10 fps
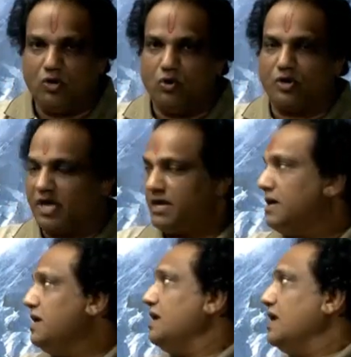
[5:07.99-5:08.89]
Okay.
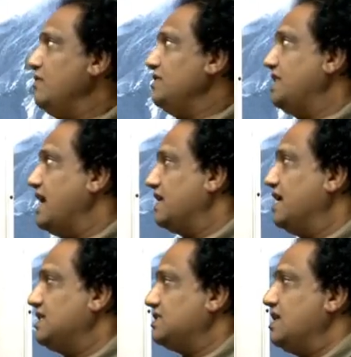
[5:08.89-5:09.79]
Now in that
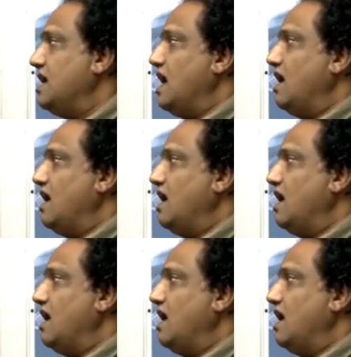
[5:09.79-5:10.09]
case,